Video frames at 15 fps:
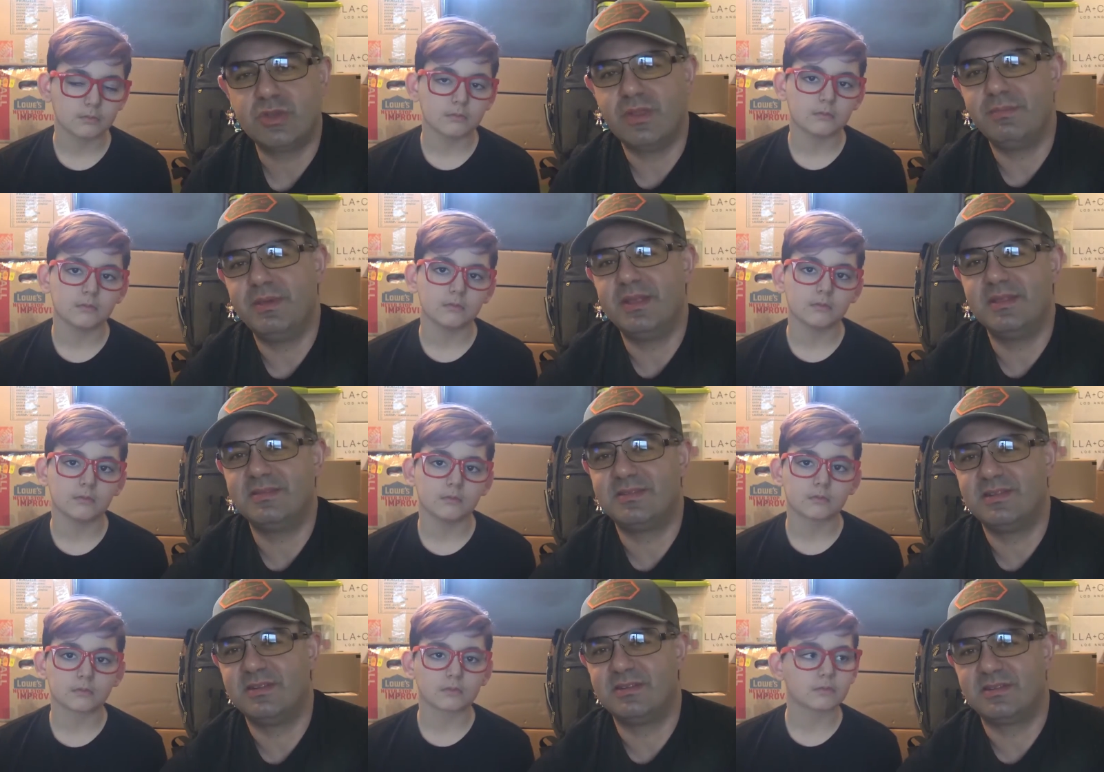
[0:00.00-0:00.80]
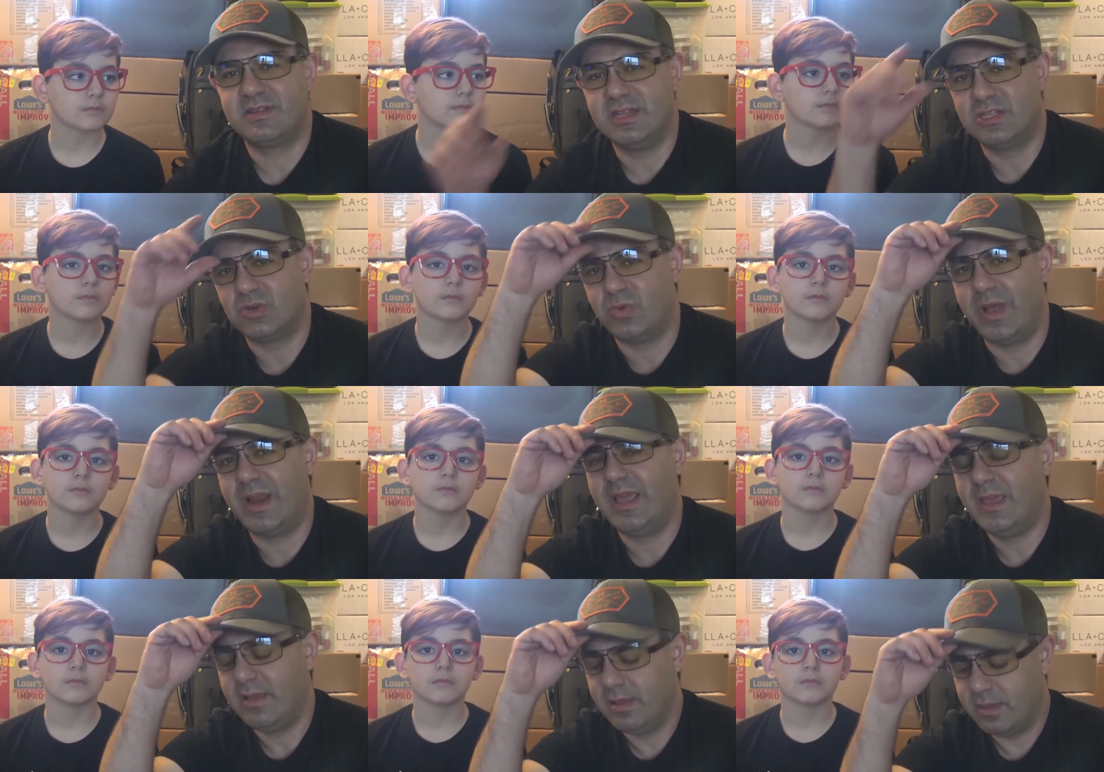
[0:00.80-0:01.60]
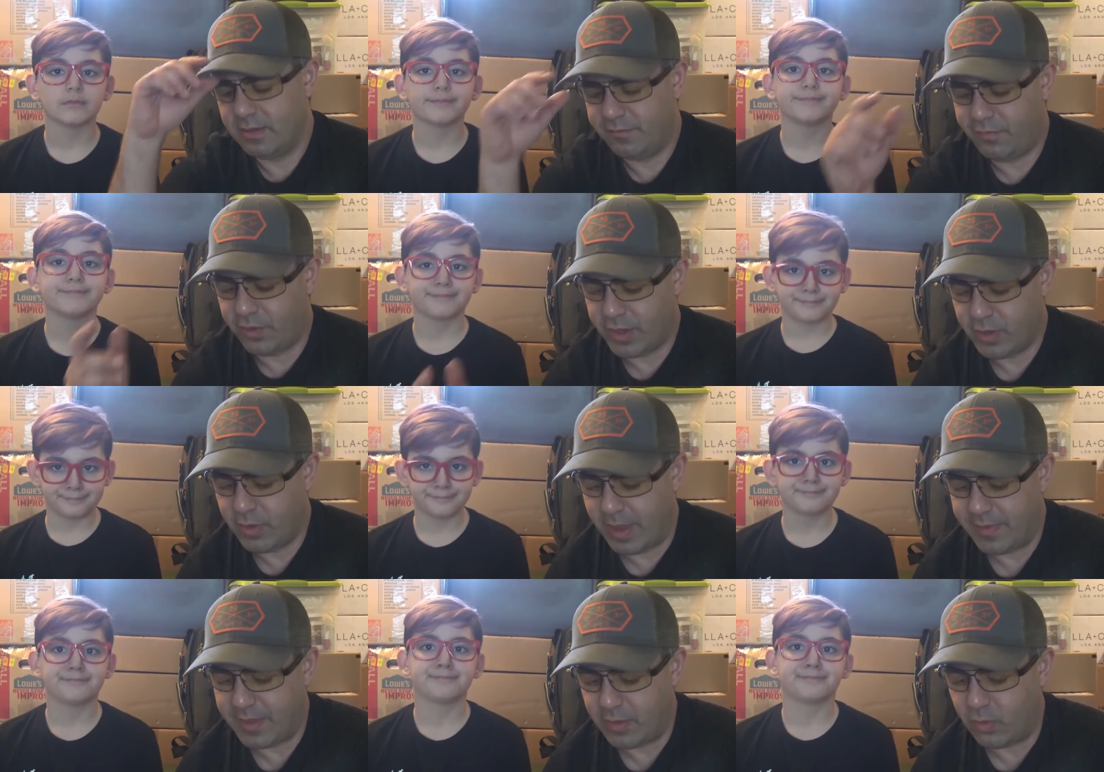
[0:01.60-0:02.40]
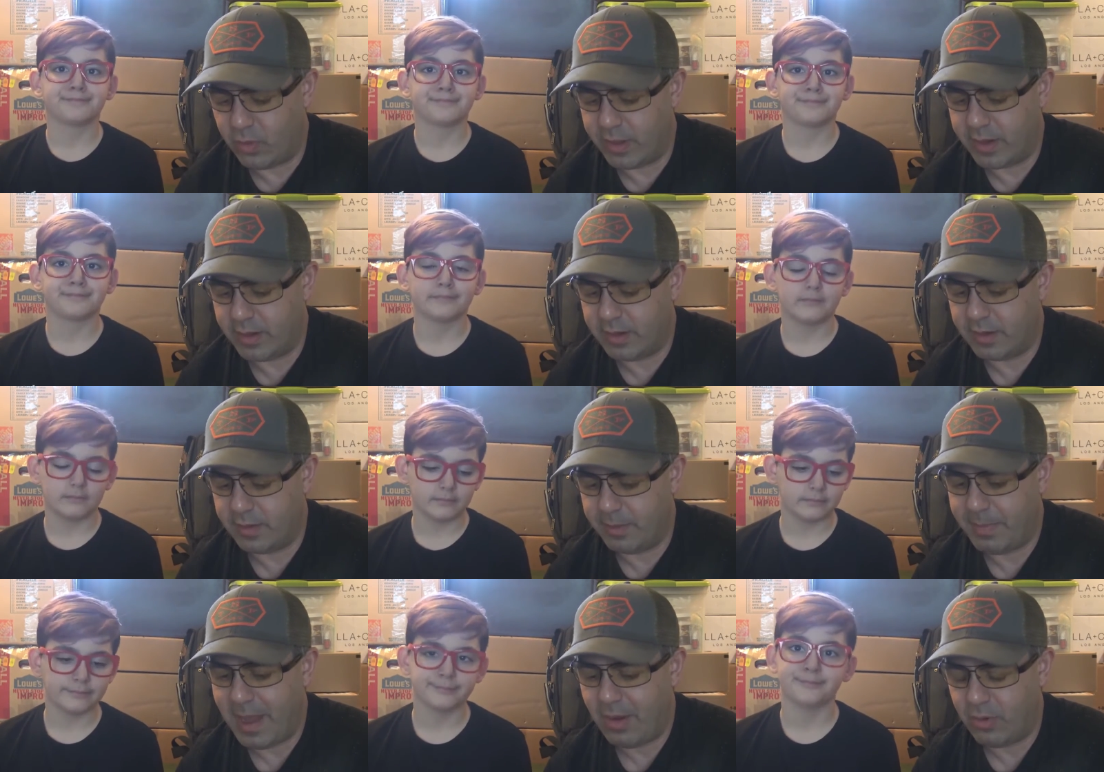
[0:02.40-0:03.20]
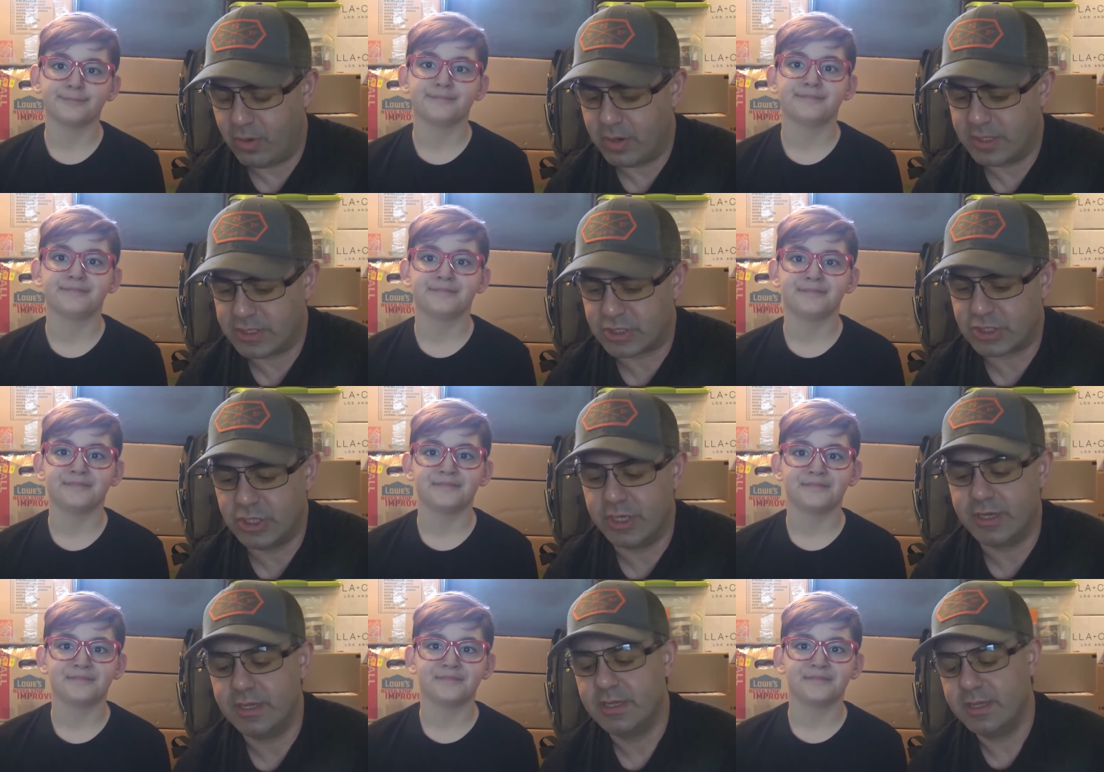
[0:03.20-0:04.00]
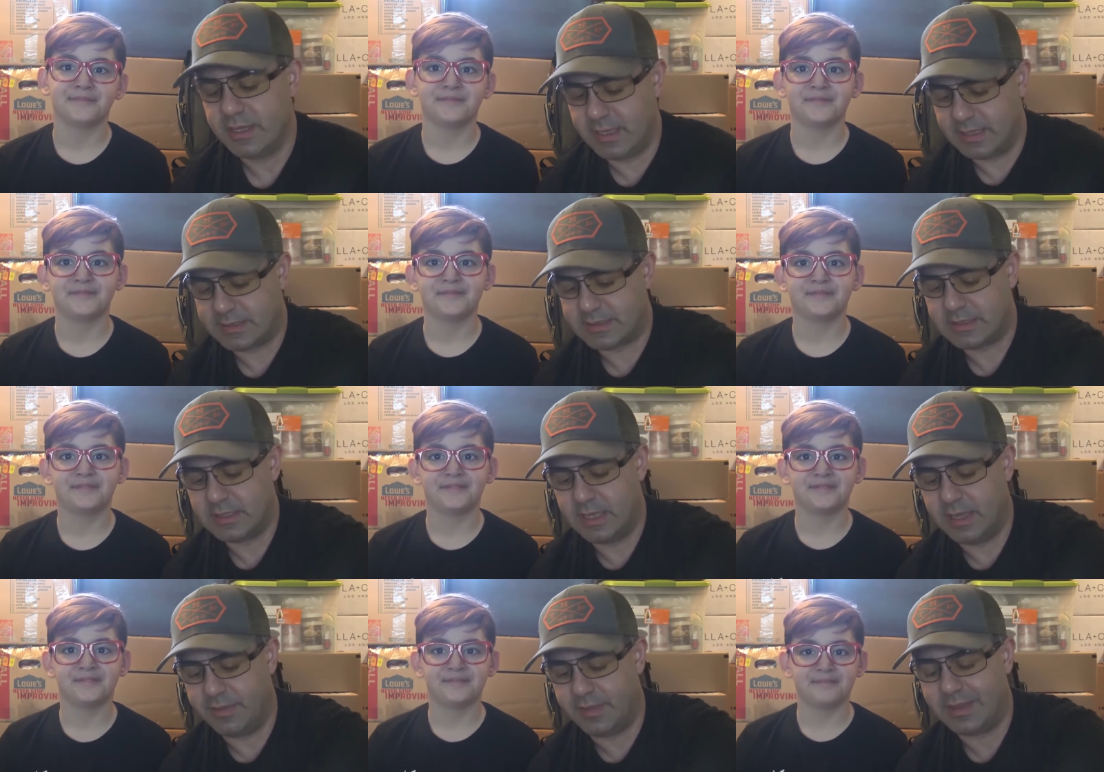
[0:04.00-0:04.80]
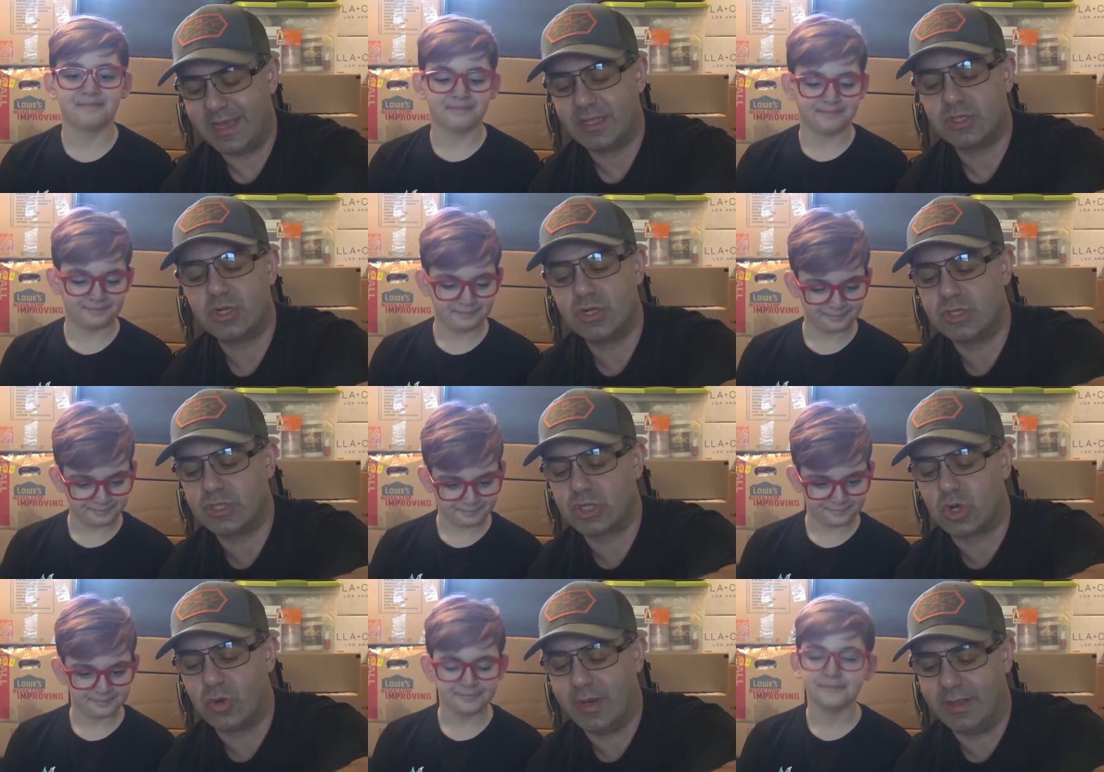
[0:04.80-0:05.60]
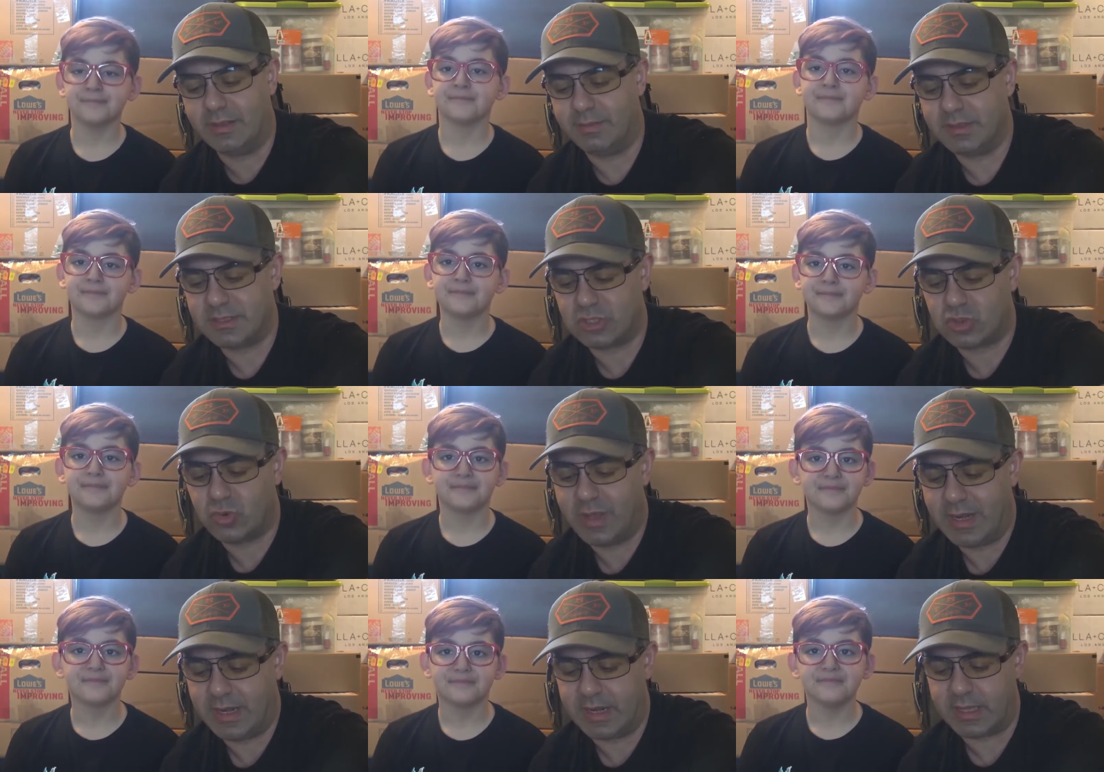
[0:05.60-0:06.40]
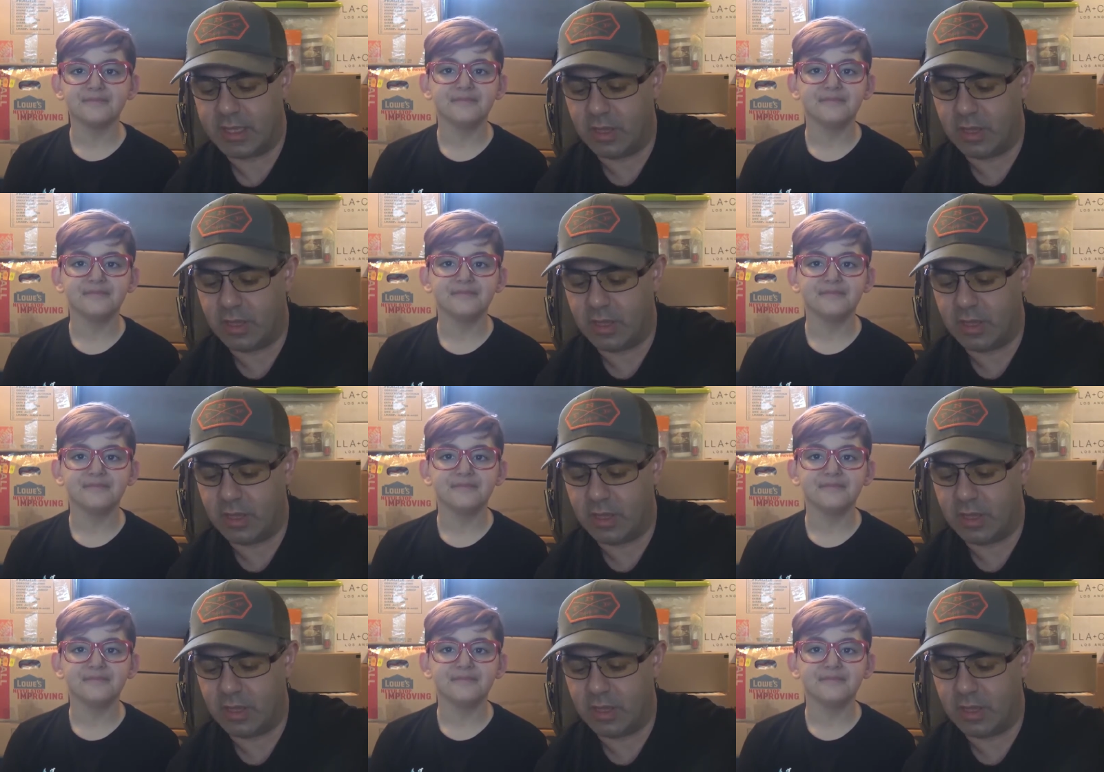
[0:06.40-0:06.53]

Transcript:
Speaker 1: so that means it's ready for you, and then when the power is good, the light turns green. That means it's ready to